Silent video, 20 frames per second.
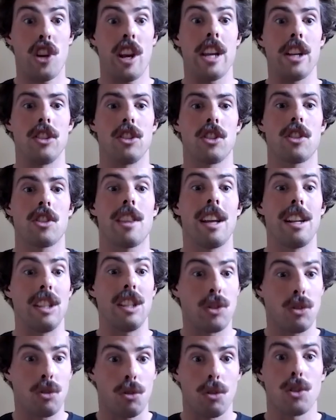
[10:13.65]
change that
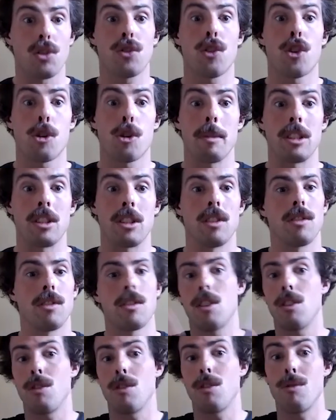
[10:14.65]
is transformative,
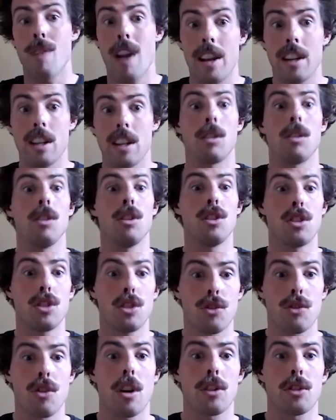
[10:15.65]
radical,
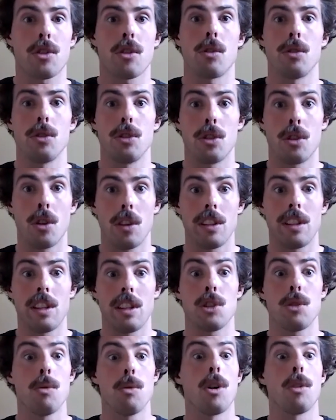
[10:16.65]
structural, you call it
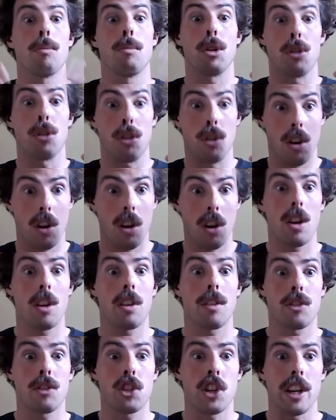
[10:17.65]
as you want, but a
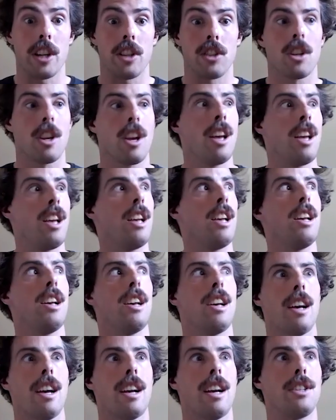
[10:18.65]
lot of change.
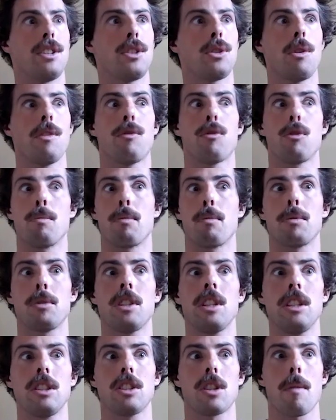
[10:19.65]
And so if we're
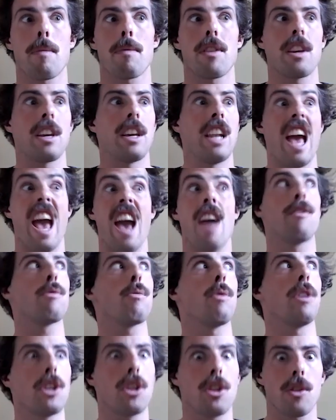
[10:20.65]
proposing something and
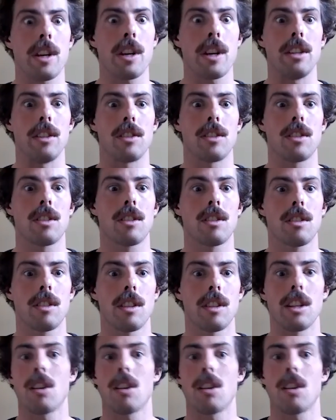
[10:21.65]
everyone agrees,